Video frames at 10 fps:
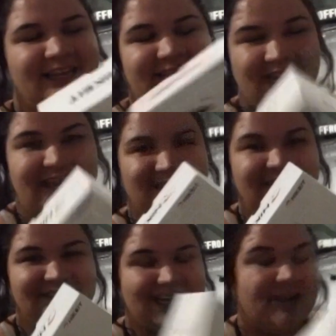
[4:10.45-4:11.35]
thing
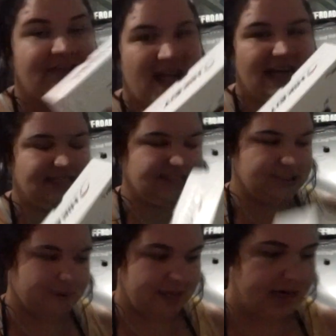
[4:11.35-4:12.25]
that I've added
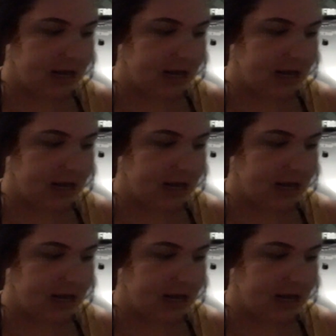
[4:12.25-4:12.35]
to it.